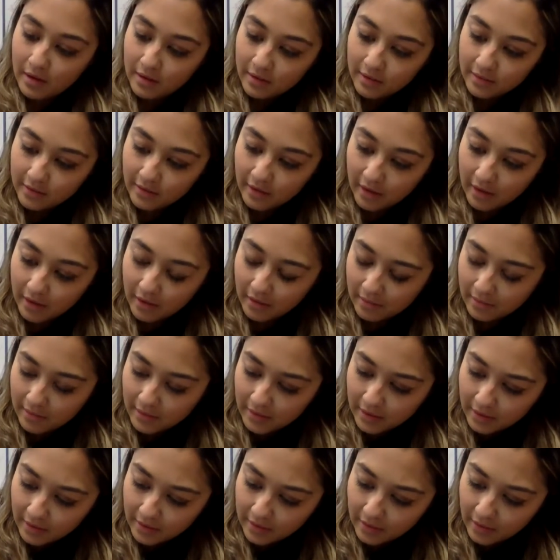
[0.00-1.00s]
So we
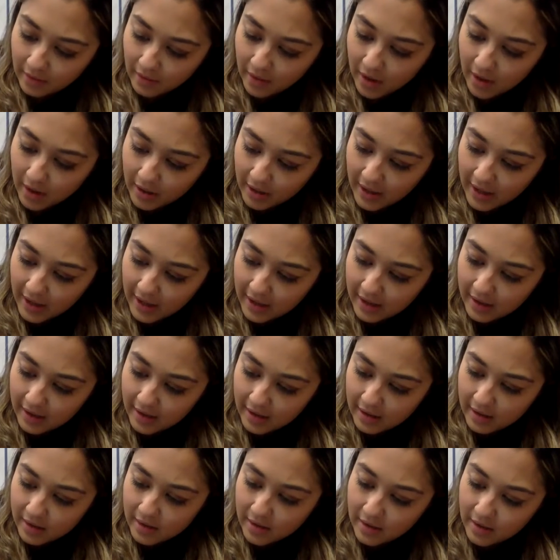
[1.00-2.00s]
know the long
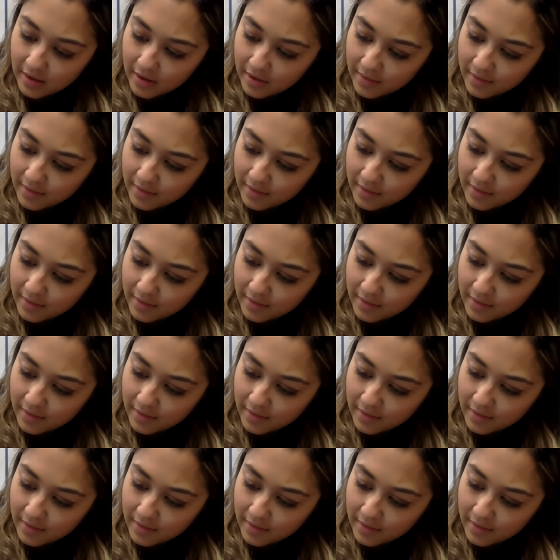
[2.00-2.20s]
hand